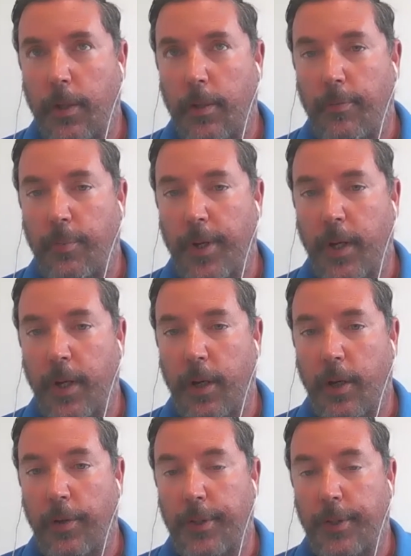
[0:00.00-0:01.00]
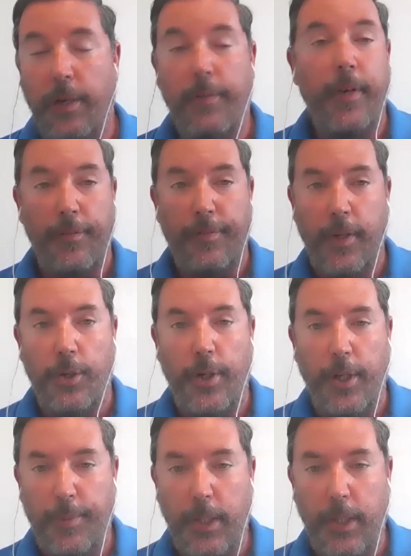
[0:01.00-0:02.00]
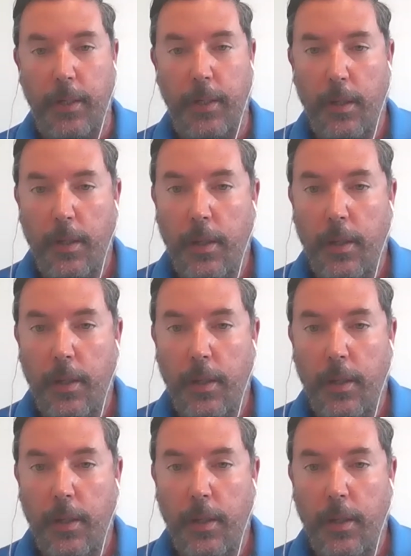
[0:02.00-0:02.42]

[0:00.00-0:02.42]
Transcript: if we hire, say, a firefighter EMT,